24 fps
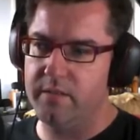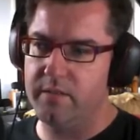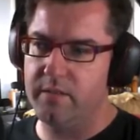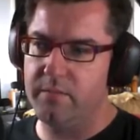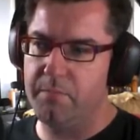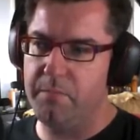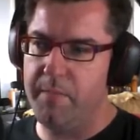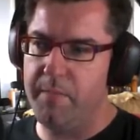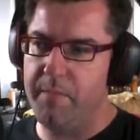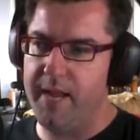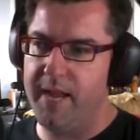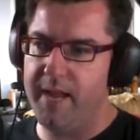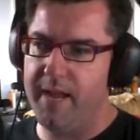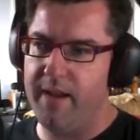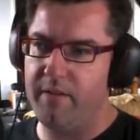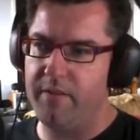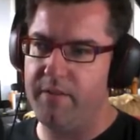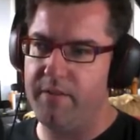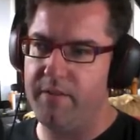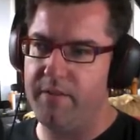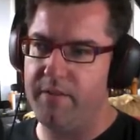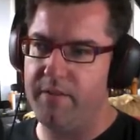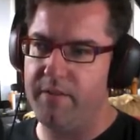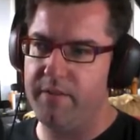
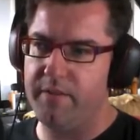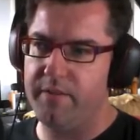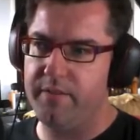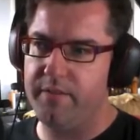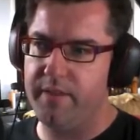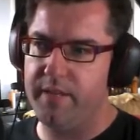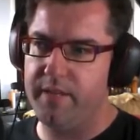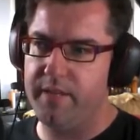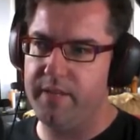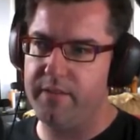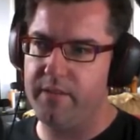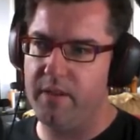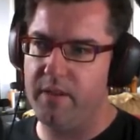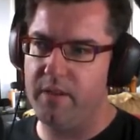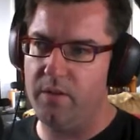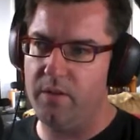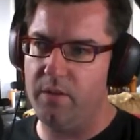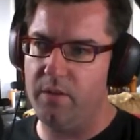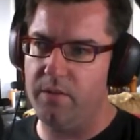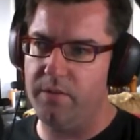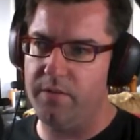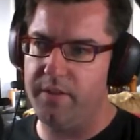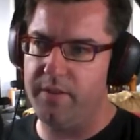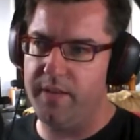Mouth. See, there's
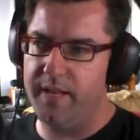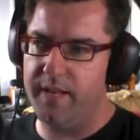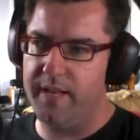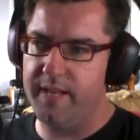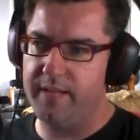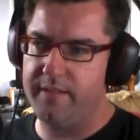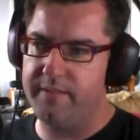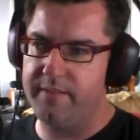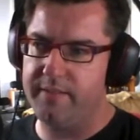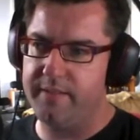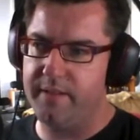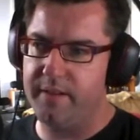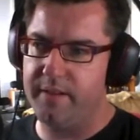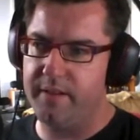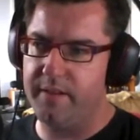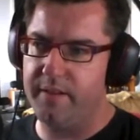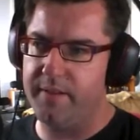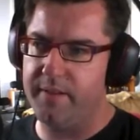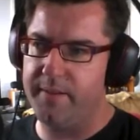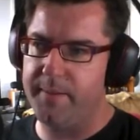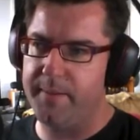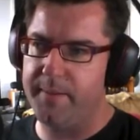holes there, so...